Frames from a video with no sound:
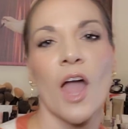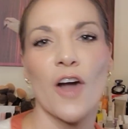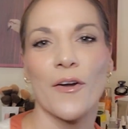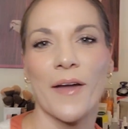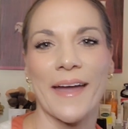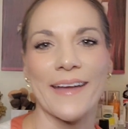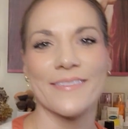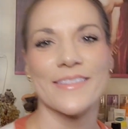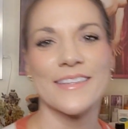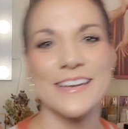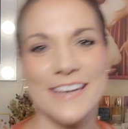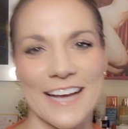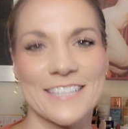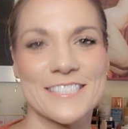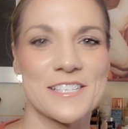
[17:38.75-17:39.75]
Okay, the
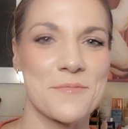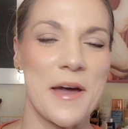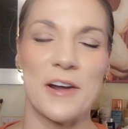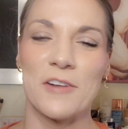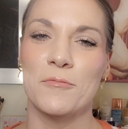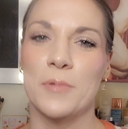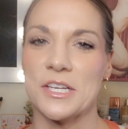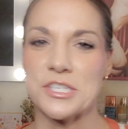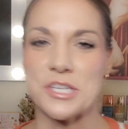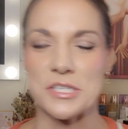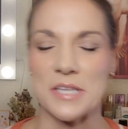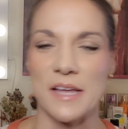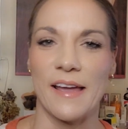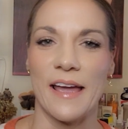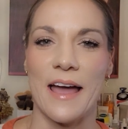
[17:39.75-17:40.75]
next amount of blushes
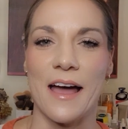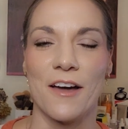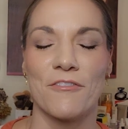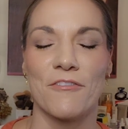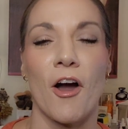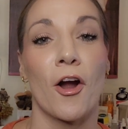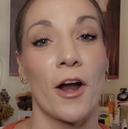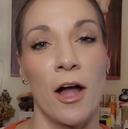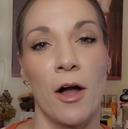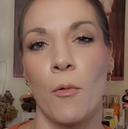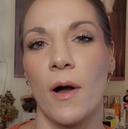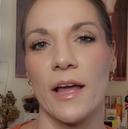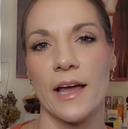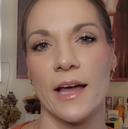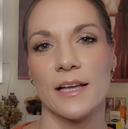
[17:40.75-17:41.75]
that I have are
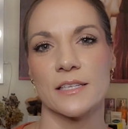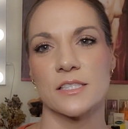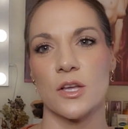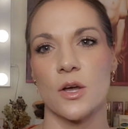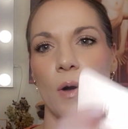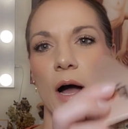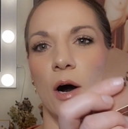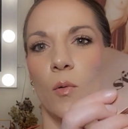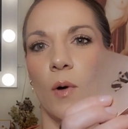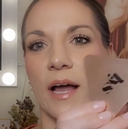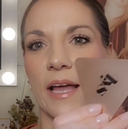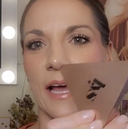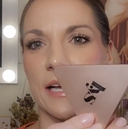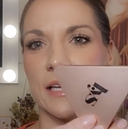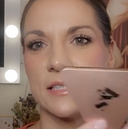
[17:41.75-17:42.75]
LYS. So
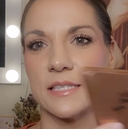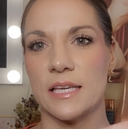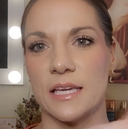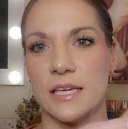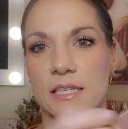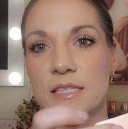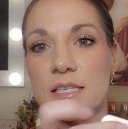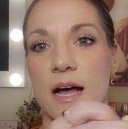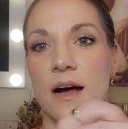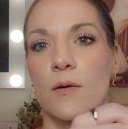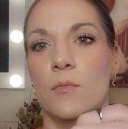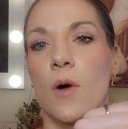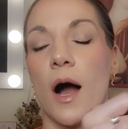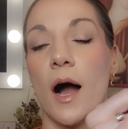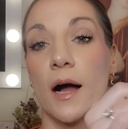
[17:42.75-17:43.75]
LYS is
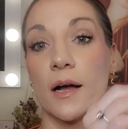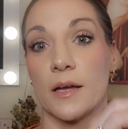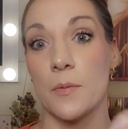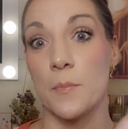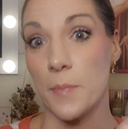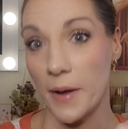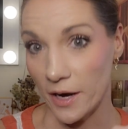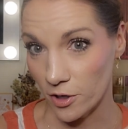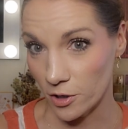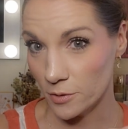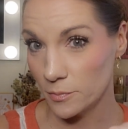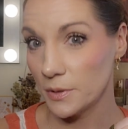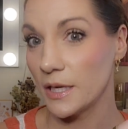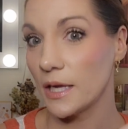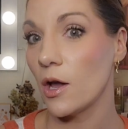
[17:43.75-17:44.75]
a
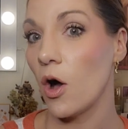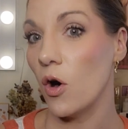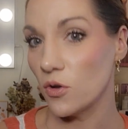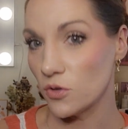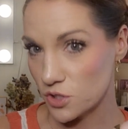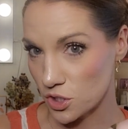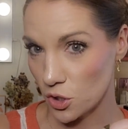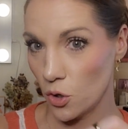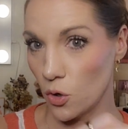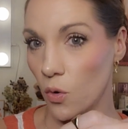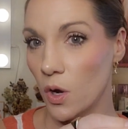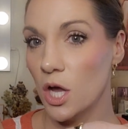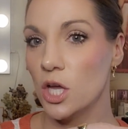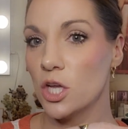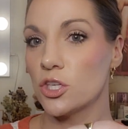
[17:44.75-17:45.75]
comparably also
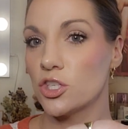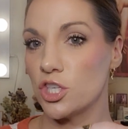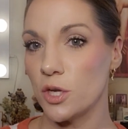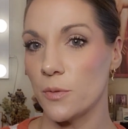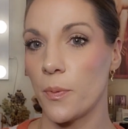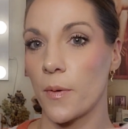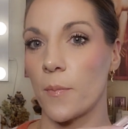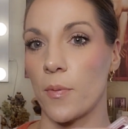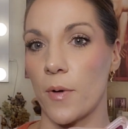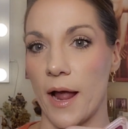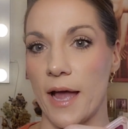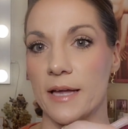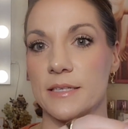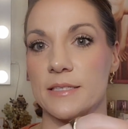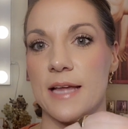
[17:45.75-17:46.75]
cheaper
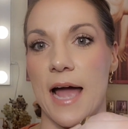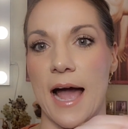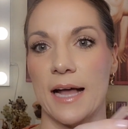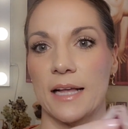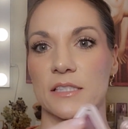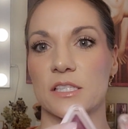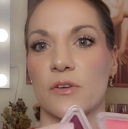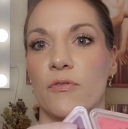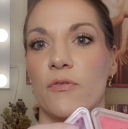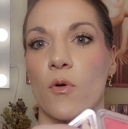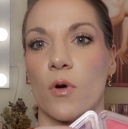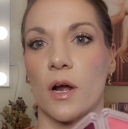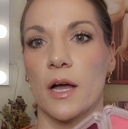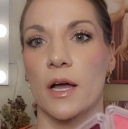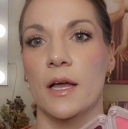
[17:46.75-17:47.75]
brand at
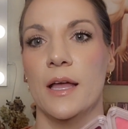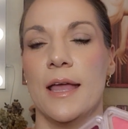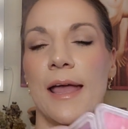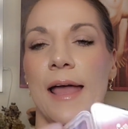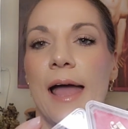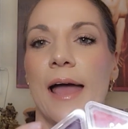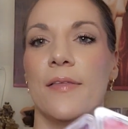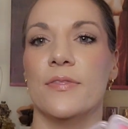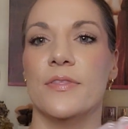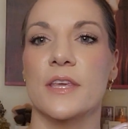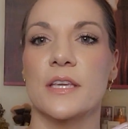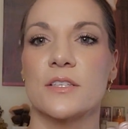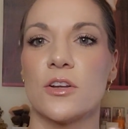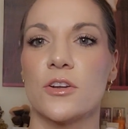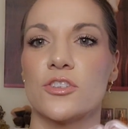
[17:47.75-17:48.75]
Sephora, and
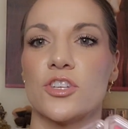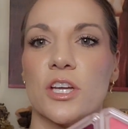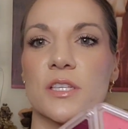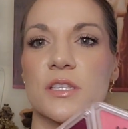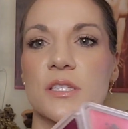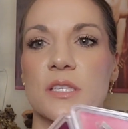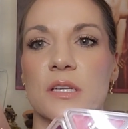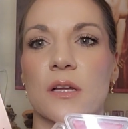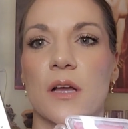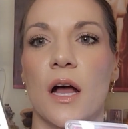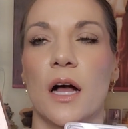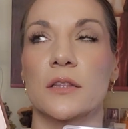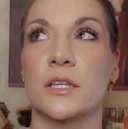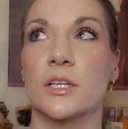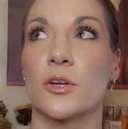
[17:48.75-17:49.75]
these are just
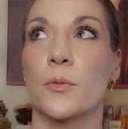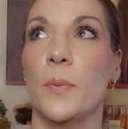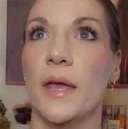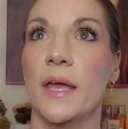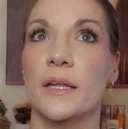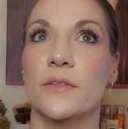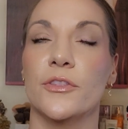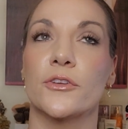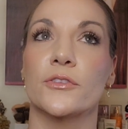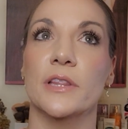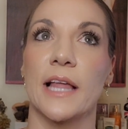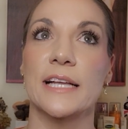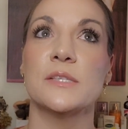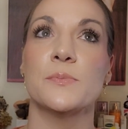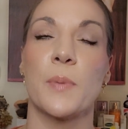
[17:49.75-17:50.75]
a little bit, they're
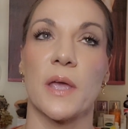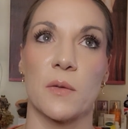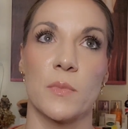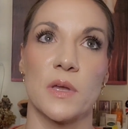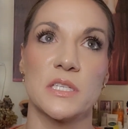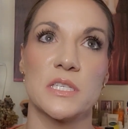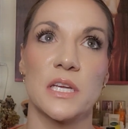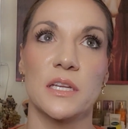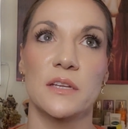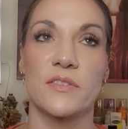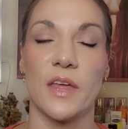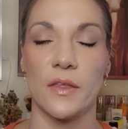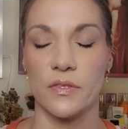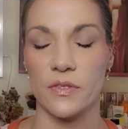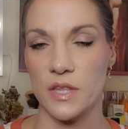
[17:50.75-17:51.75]
less pigmented
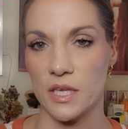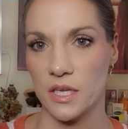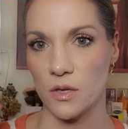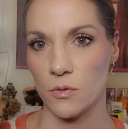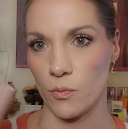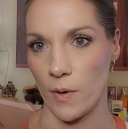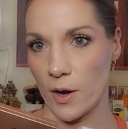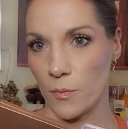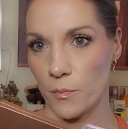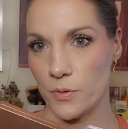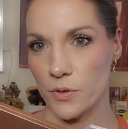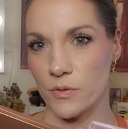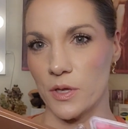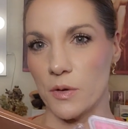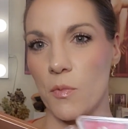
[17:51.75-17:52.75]
than the Rare
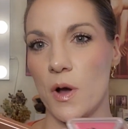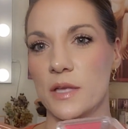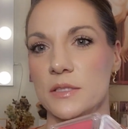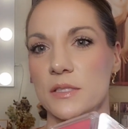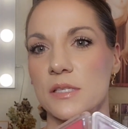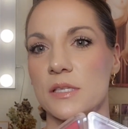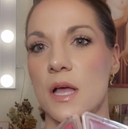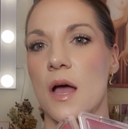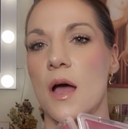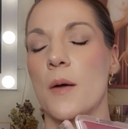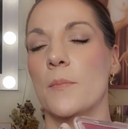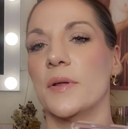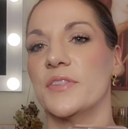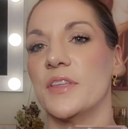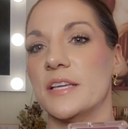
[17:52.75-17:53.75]
Beauty ones,
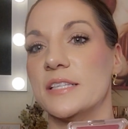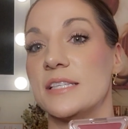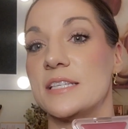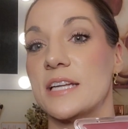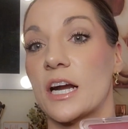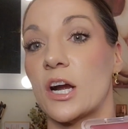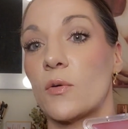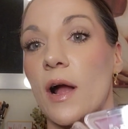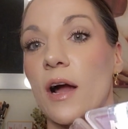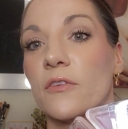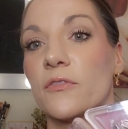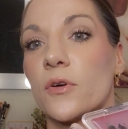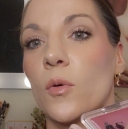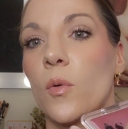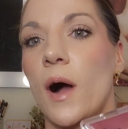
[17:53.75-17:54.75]
but they stick around
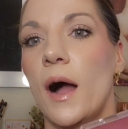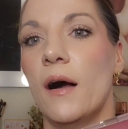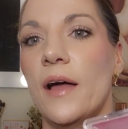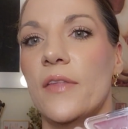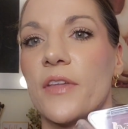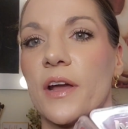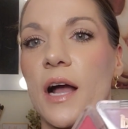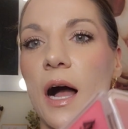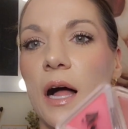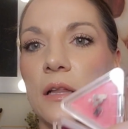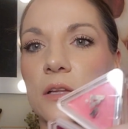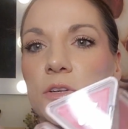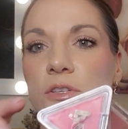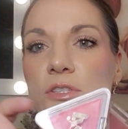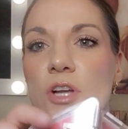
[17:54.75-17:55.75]
for a while, and the
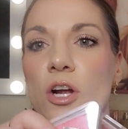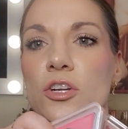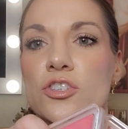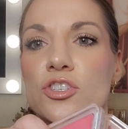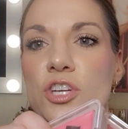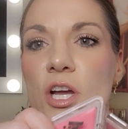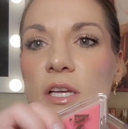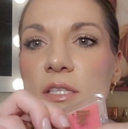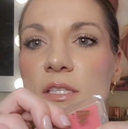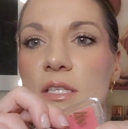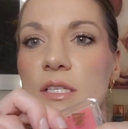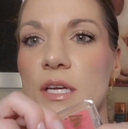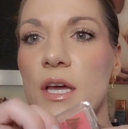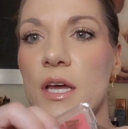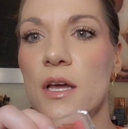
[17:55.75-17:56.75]
colors are
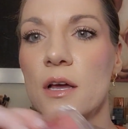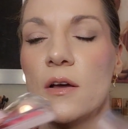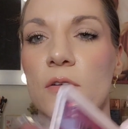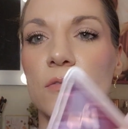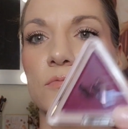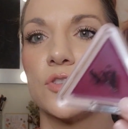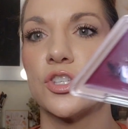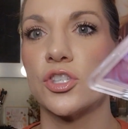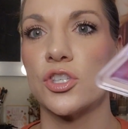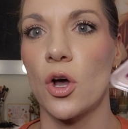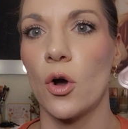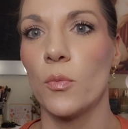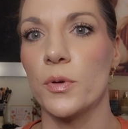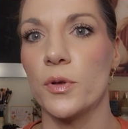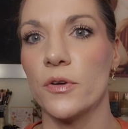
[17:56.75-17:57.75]
just
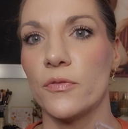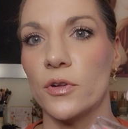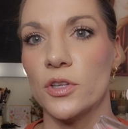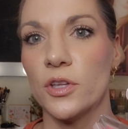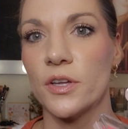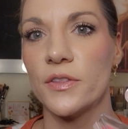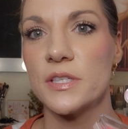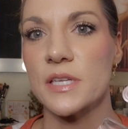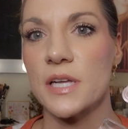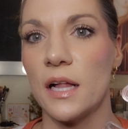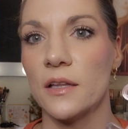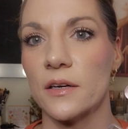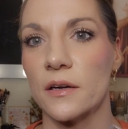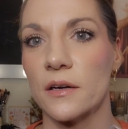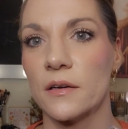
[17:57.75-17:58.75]
so beautiful. Look at this
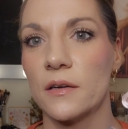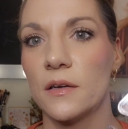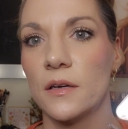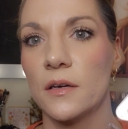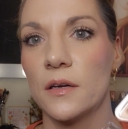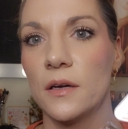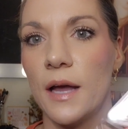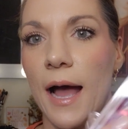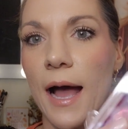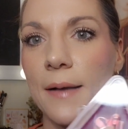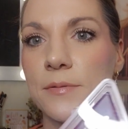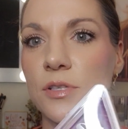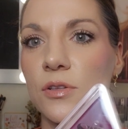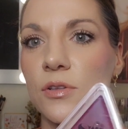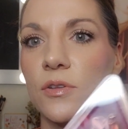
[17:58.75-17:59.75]
color.
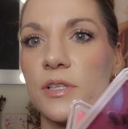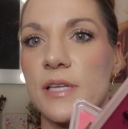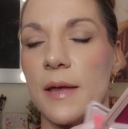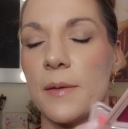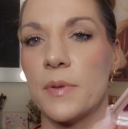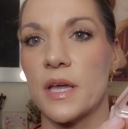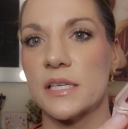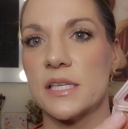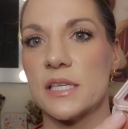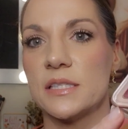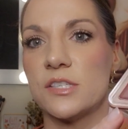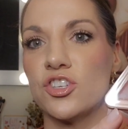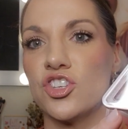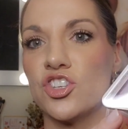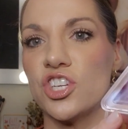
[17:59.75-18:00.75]
Absolutely. And because it's
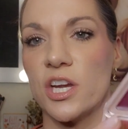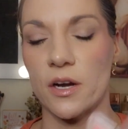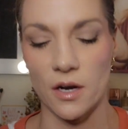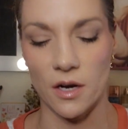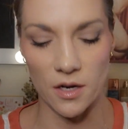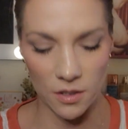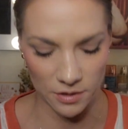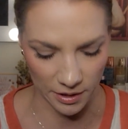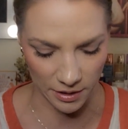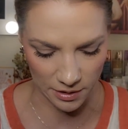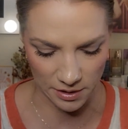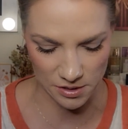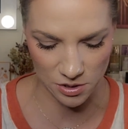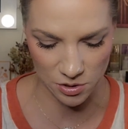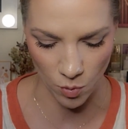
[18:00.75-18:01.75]
sheer, like,
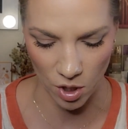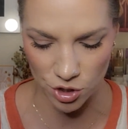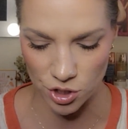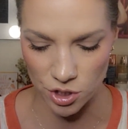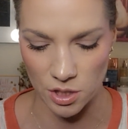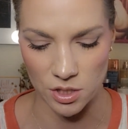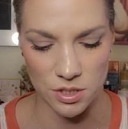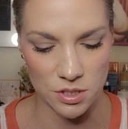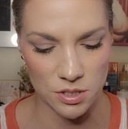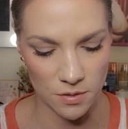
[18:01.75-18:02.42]
let's swatch this.